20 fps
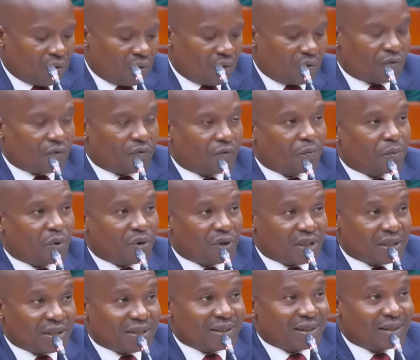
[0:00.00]
of
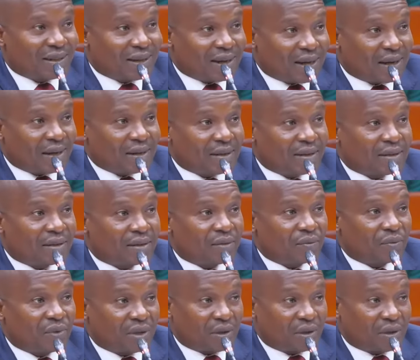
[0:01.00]
policing lies